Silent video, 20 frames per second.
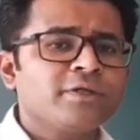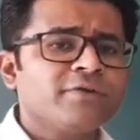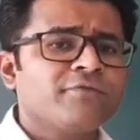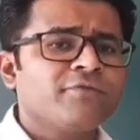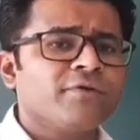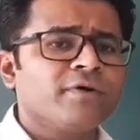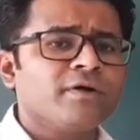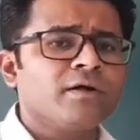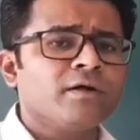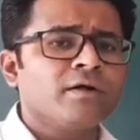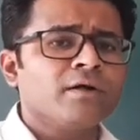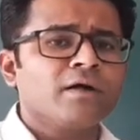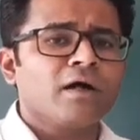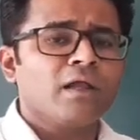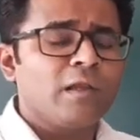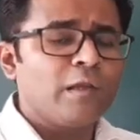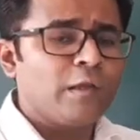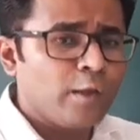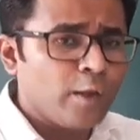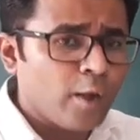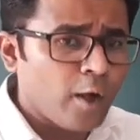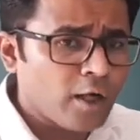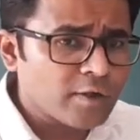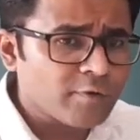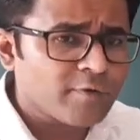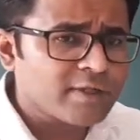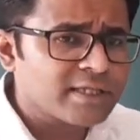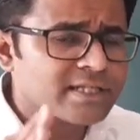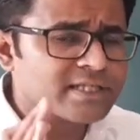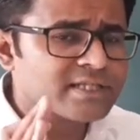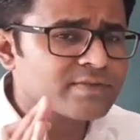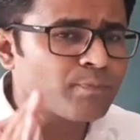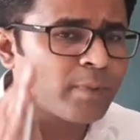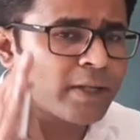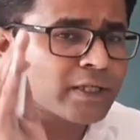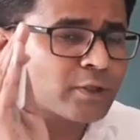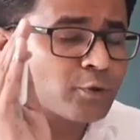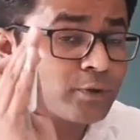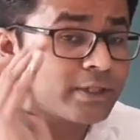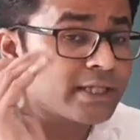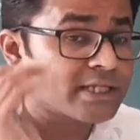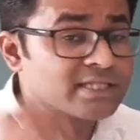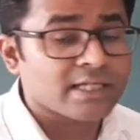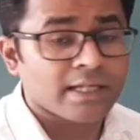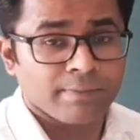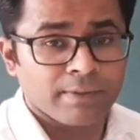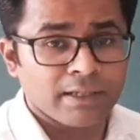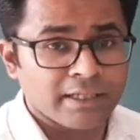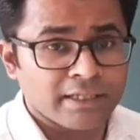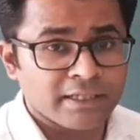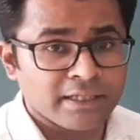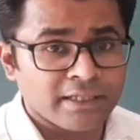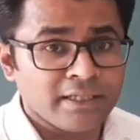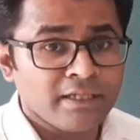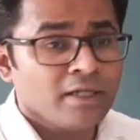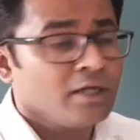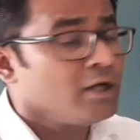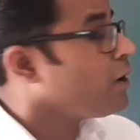differ a lot with respect to the stability